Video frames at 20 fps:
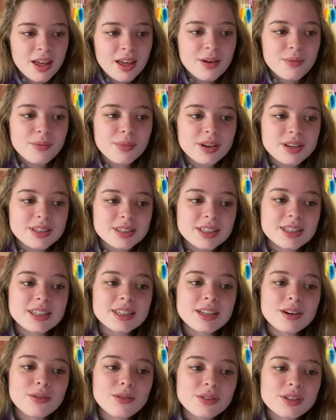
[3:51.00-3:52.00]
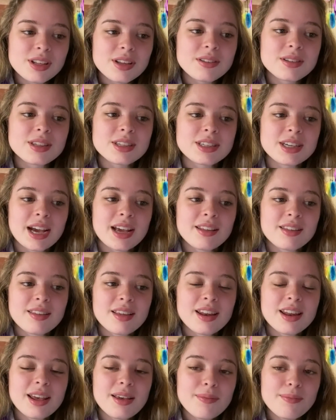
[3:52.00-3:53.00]
which also suggests
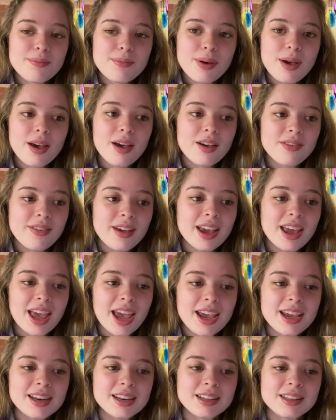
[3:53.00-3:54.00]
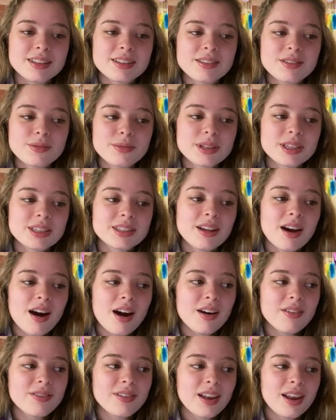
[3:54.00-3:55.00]
an imperfect cadence, which is
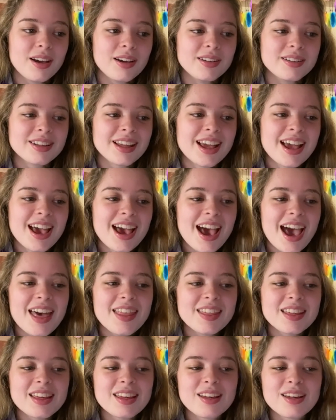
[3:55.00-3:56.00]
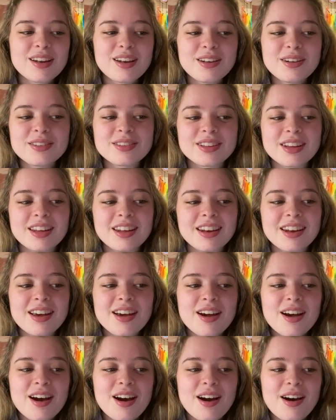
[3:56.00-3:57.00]
half closed at the conclusion
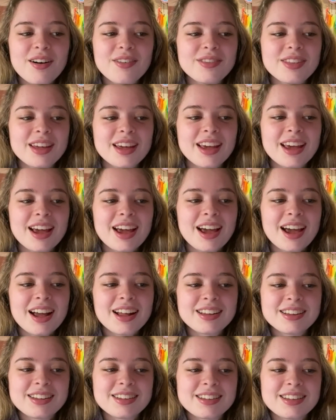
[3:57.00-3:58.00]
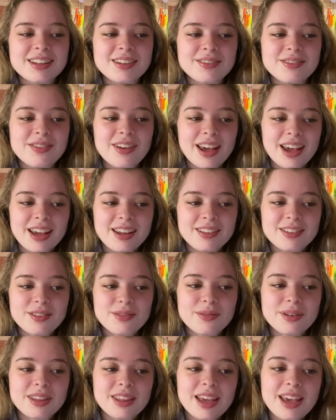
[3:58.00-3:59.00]
of the antecedent phase,
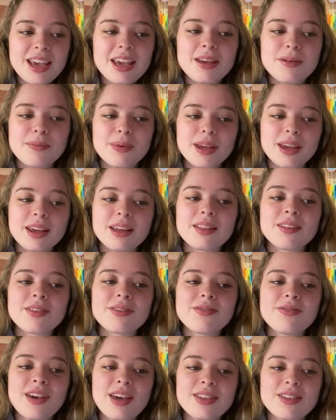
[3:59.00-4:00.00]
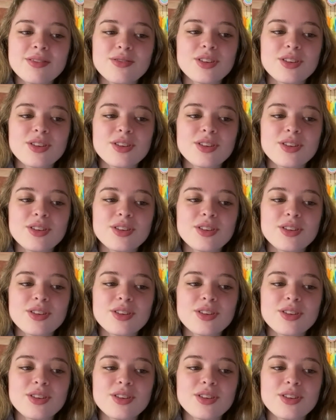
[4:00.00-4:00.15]
with E being the 5th of the